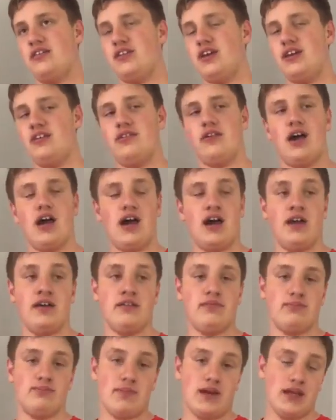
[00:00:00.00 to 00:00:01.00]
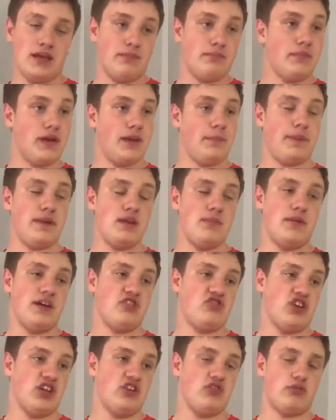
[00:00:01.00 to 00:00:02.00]
I don't know. Uh, my, my opinion
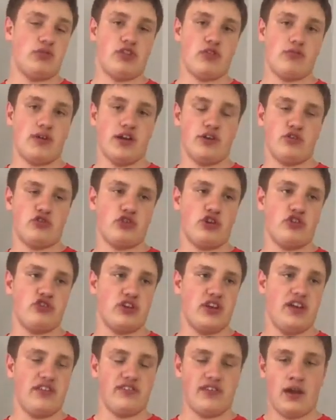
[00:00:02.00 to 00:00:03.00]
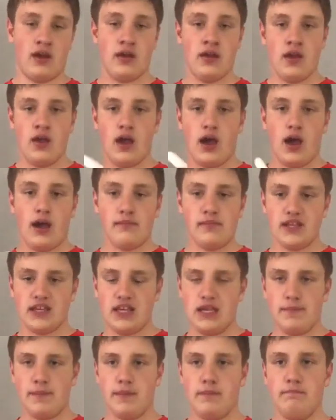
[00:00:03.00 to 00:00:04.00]
might change once the wireless charging case is out. I'm gonna
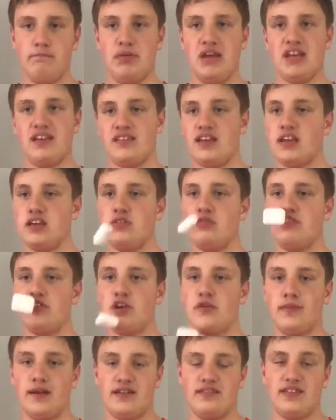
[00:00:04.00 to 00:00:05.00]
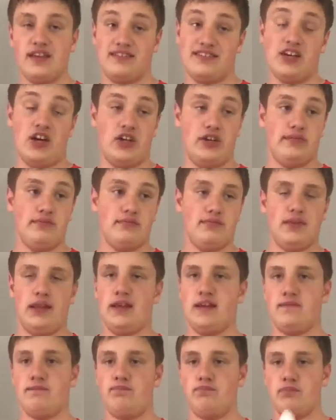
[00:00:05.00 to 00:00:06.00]
keep them because I use earbuds a ton,
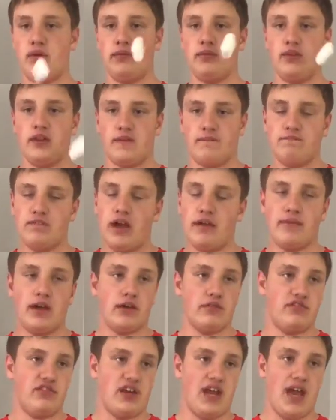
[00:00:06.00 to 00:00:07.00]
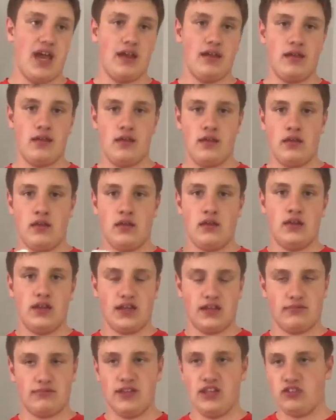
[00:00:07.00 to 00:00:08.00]
like probably like five hours a day.
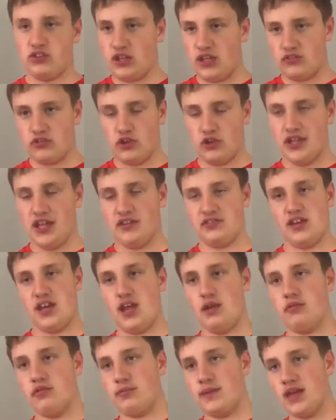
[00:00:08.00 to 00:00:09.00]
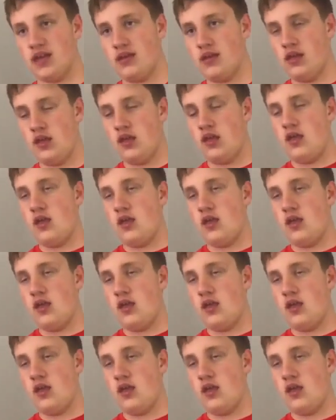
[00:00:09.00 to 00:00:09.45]
Like these things don't last a day with me.